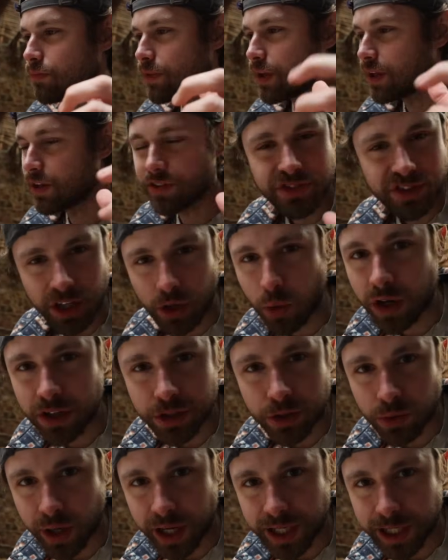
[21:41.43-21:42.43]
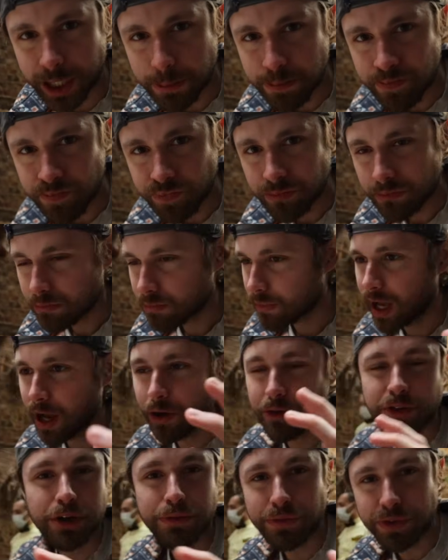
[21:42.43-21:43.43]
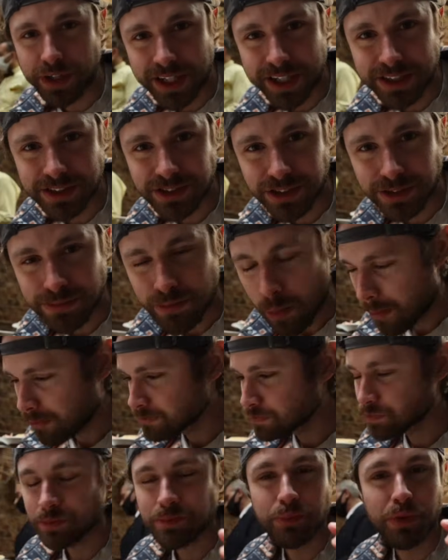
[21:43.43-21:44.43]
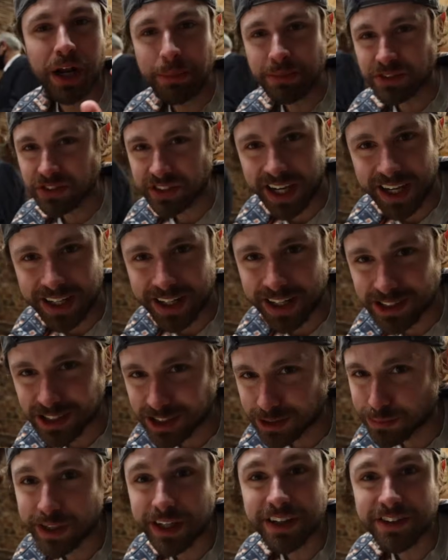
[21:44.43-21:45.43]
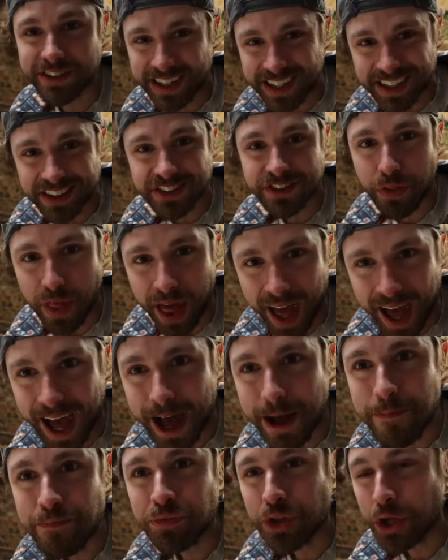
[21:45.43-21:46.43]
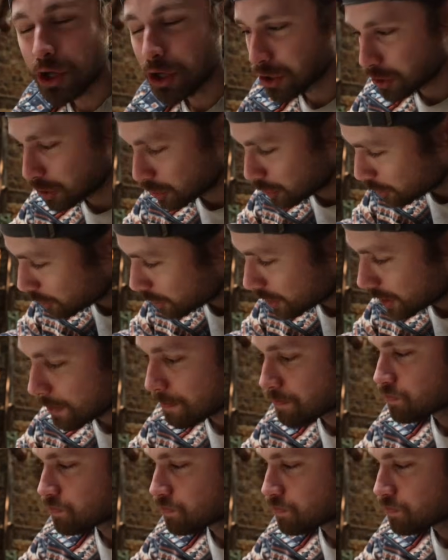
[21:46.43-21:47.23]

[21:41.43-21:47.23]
is so underrated. I don't know if it is, but I'm gonna say it is because it is that good.